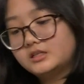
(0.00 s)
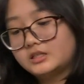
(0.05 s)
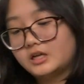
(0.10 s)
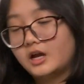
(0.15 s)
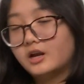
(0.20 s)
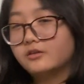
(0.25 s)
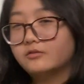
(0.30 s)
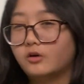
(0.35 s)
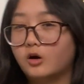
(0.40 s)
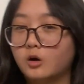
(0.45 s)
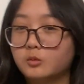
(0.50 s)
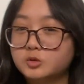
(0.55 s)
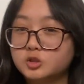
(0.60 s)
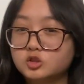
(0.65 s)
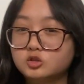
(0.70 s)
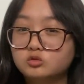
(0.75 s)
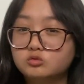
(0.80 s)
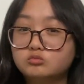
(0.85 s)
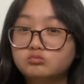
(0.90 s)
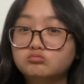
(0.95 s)
kind of
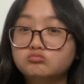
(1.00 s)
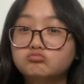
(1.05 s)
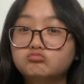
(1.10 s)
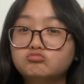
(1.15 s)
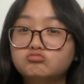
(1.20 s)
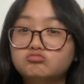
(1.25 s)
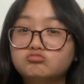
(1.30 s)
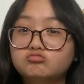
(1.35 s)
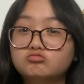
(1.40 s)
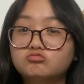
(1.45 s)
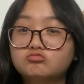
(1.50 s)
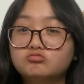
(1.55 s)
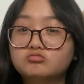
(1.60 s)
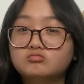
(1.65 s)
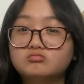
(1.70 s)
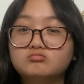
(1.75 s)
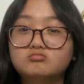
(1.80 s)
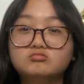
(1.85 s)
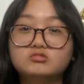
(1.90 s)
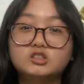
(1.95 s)
optional.
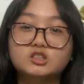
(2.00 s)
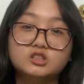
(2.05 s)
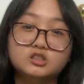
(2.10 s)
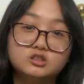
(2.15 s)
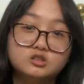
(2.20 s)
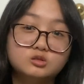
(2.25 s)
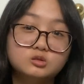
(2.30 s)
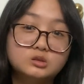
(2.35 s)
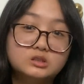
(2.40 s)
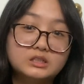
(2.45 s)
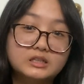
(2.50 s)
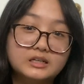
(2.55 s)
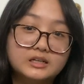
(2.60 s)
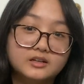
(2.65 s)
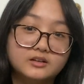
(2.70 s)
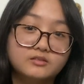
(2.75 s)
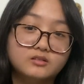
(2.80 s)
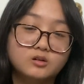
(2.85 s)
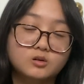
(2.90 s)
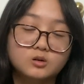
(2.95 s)
You can choose to get
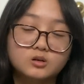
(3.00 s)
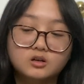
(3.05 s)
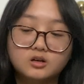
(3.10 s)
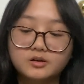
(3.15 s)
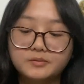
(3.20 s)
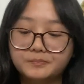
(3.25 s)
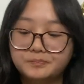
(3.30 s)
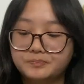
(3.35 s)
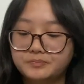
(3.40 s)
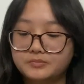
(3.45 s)
it or not.